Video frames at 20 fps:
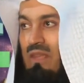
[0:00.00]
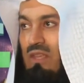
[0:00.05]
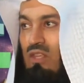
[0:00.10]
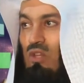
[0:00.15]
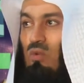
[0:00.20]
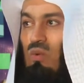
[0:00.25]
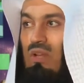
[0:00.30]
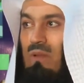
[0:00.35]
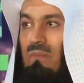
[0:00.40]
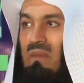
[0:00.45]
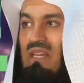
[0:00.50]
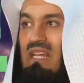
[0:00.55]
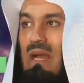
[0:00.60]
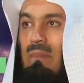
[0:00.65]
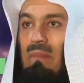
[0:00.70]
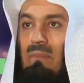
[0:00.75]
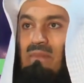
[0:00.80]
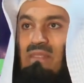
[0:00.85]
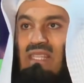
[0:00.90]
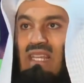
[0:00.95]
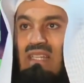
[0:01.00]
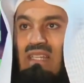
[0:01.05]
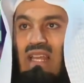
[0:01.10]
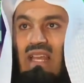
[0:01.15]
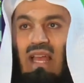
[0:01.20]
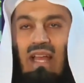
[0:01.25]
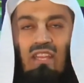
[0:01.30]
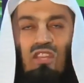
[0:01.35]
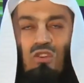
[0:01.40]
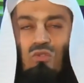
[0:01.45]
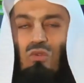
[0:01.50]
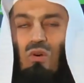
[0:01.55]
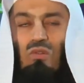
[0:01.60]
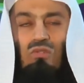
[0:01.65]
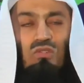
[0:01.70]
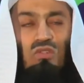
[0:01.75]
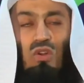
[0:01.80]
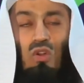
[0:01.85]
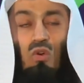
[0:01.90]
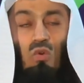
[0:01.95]
You will become upset and you
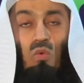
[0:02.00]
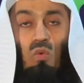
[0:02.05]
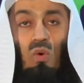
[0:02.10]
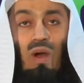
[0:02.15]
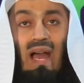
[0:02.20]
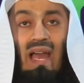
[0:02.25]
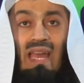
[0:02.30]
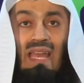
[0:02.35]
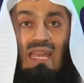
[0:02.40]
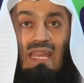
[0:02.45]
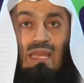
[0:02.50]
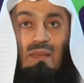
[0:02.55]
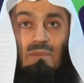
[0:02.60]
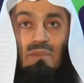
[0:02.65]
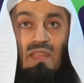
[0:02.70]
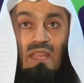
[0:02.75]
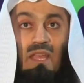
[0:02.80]
won't know why,